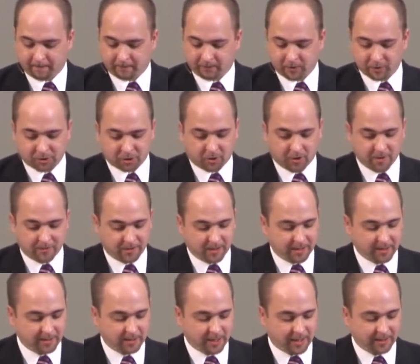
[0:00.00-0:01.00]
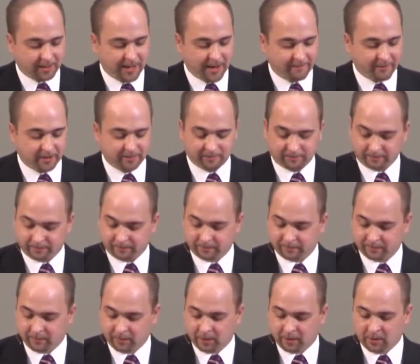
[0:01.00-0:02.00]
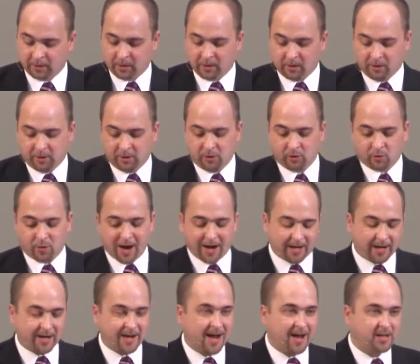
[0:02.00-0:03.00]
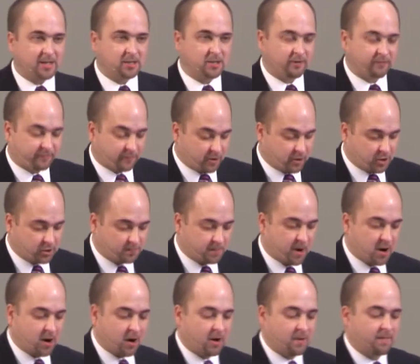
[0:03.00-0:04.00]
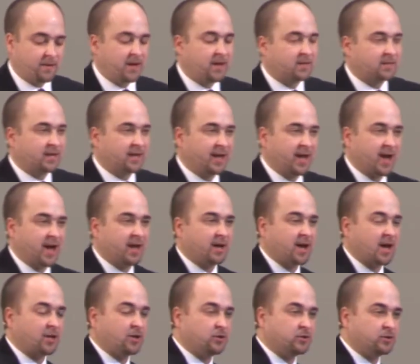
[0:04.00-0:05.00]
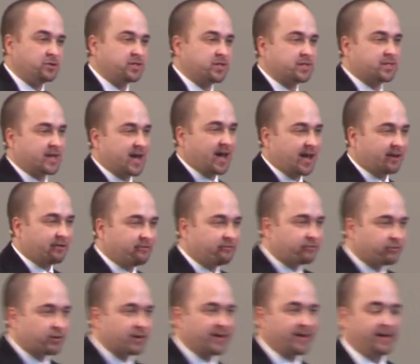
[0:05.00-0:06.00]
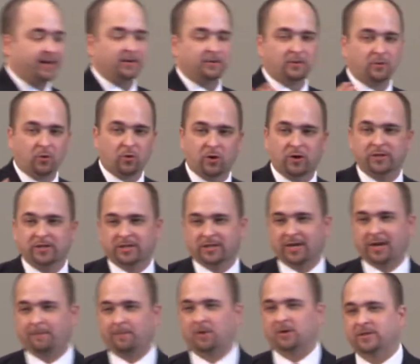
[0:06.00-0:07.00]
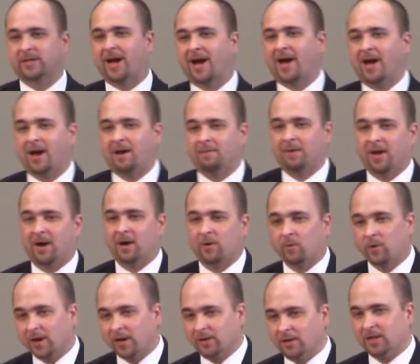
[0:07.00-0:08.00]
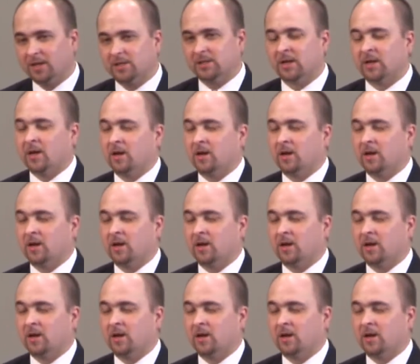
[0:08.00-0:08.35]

1 Corinthians 11. You'll recognize the first part because, again, I use this every Lord's Supper time and I read this,